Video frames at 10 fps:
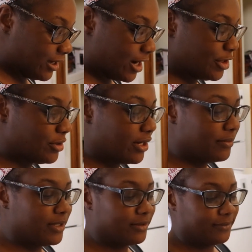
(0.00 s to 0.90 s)
Are you
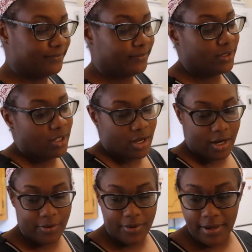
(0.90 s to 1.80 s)
humming?
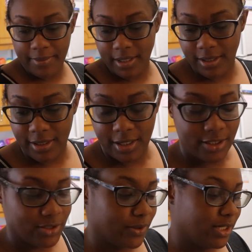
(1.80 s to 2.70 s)
Are you humming?
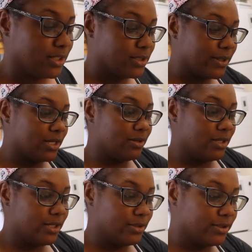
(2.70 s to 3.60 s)
Twinkle, twinkle,
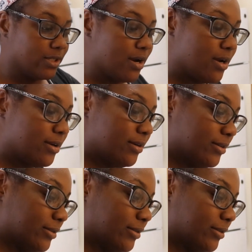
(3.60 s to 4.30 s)
little star.